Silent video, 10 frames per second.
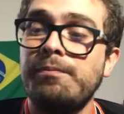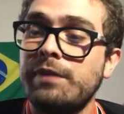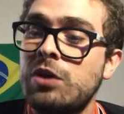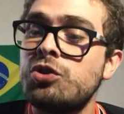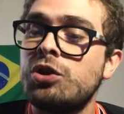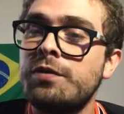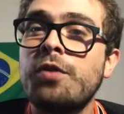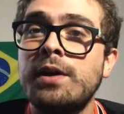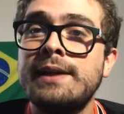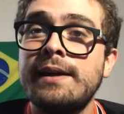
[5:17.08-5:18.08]
It was good
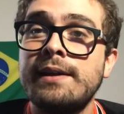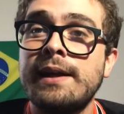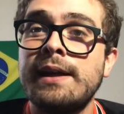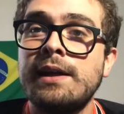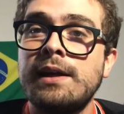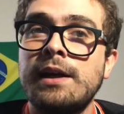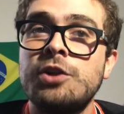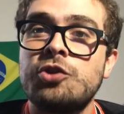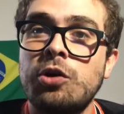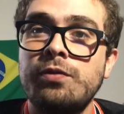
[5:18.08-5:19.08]
for Arteta to get a
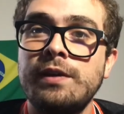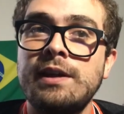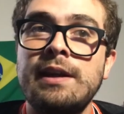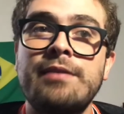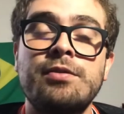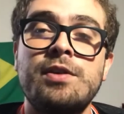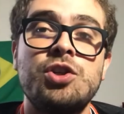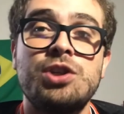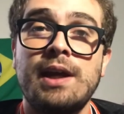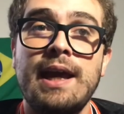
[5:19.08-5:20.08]
trophy in after
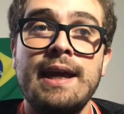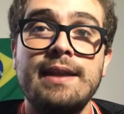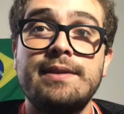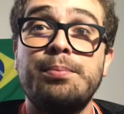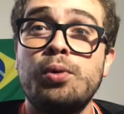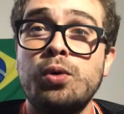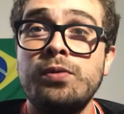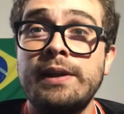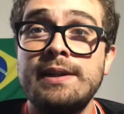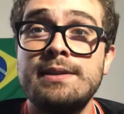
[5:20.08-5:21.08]
finishing 8th to prove
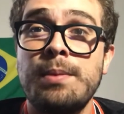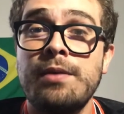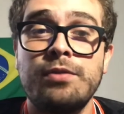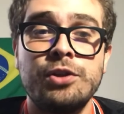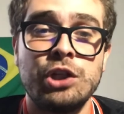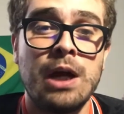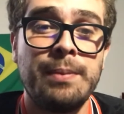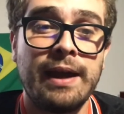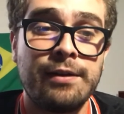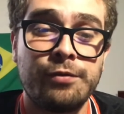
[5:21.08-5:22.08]
that he is the man for the job.
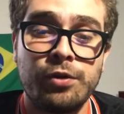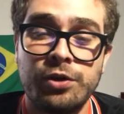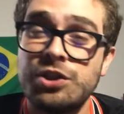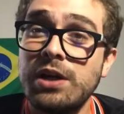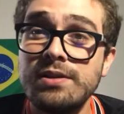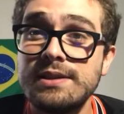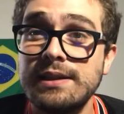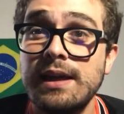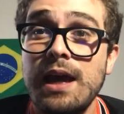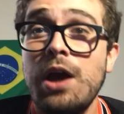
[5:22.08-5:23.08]
And for Chelsea,
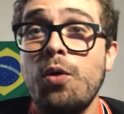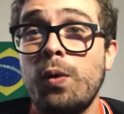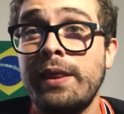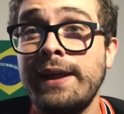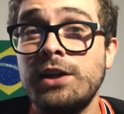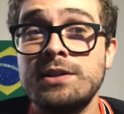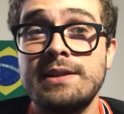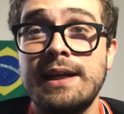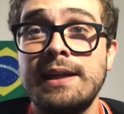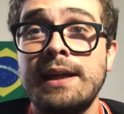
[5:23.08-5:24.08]
where they are
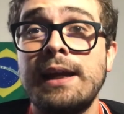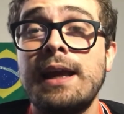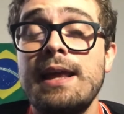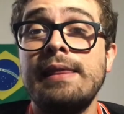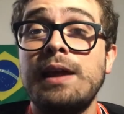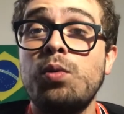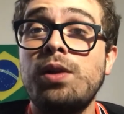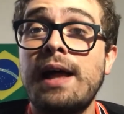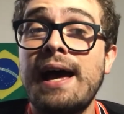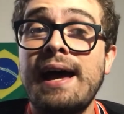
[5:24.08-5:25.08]
standing, they
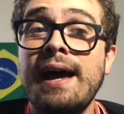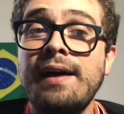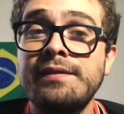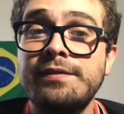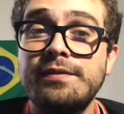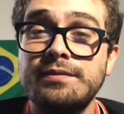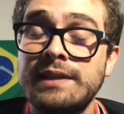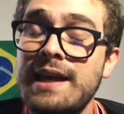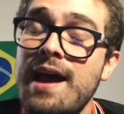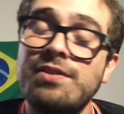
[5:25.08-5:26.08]
have
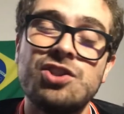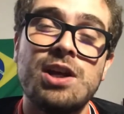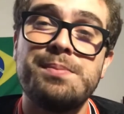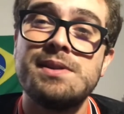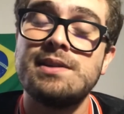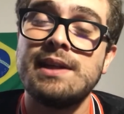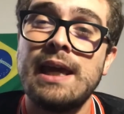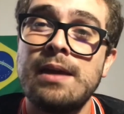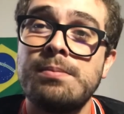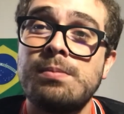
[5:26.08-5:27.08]
the Champions League
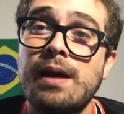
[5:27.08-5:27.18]
game